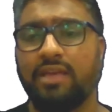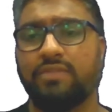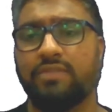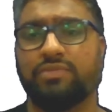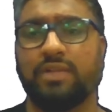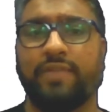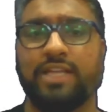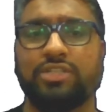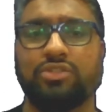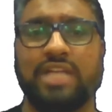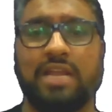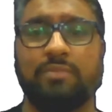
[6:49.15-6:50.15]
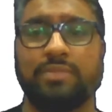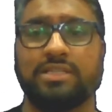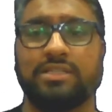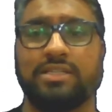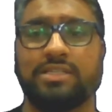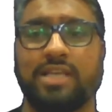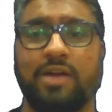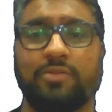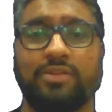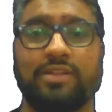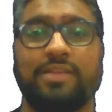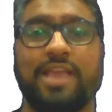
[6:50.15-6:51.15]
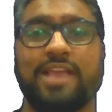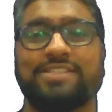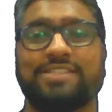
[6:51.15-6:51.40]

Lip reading: which will fetch you 10% discount. Yes.